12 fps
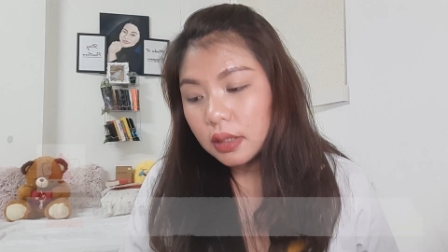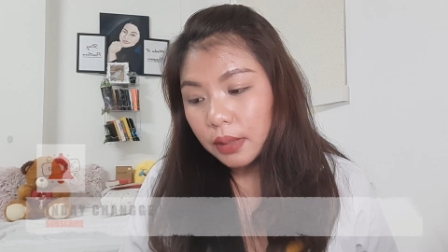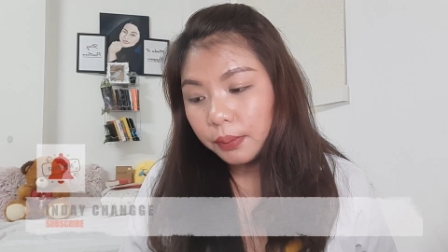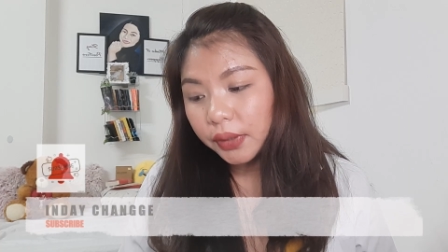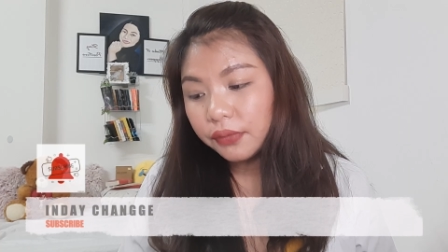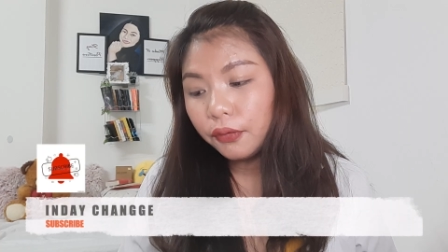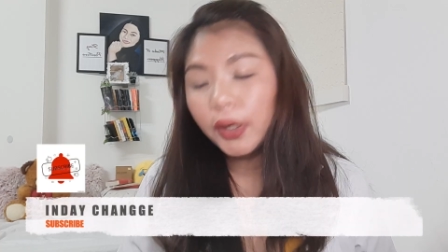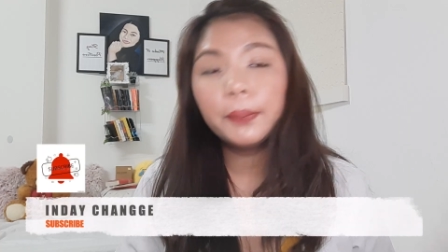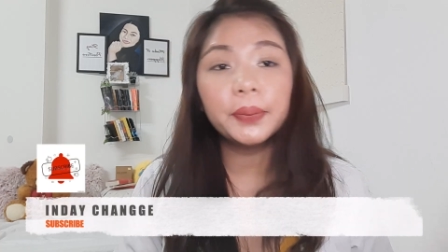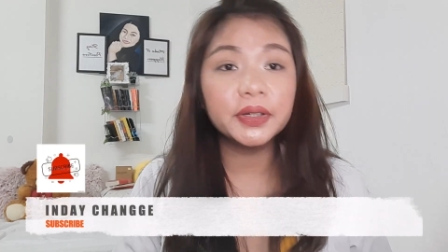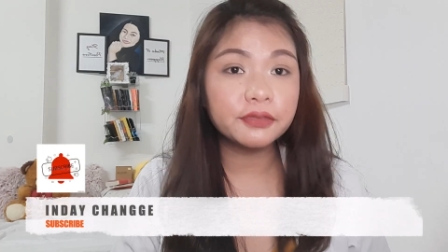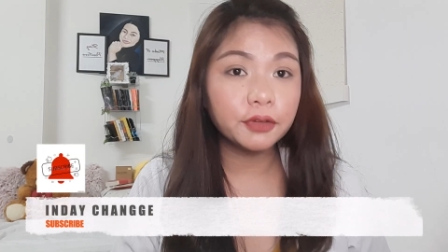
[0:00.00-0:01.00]
Number 4,
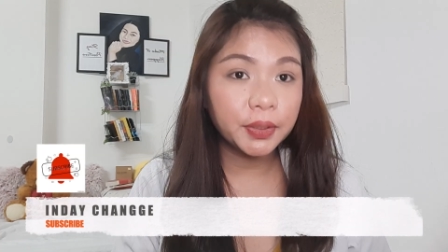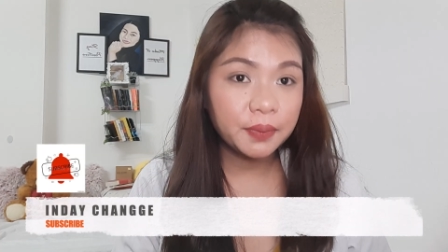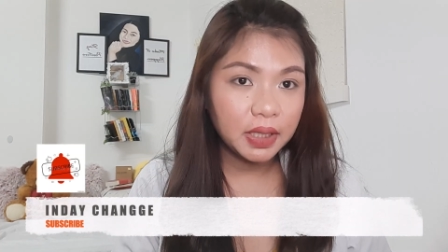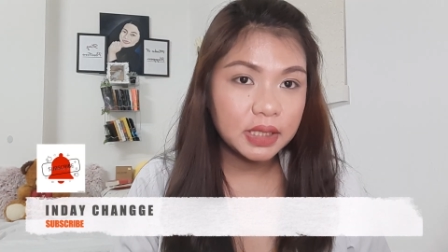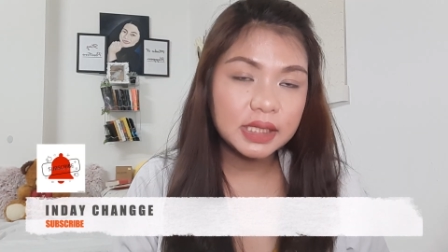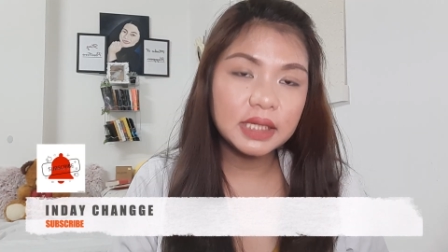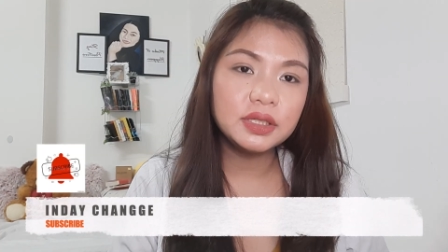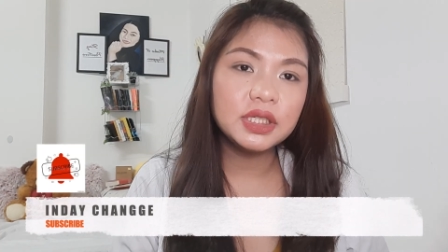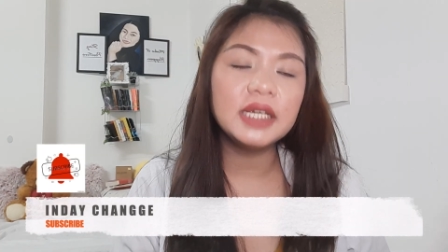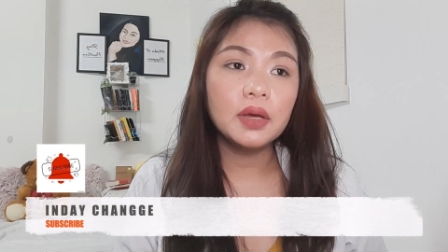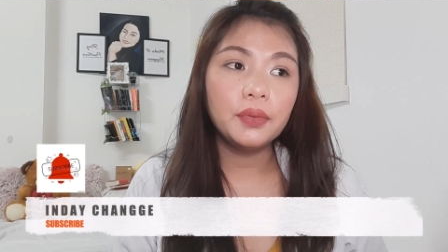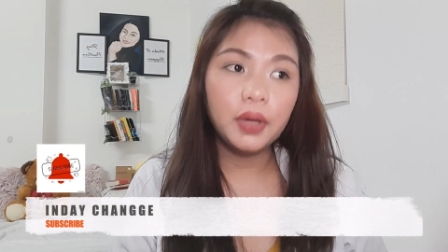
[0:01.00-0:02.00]
perform ECG.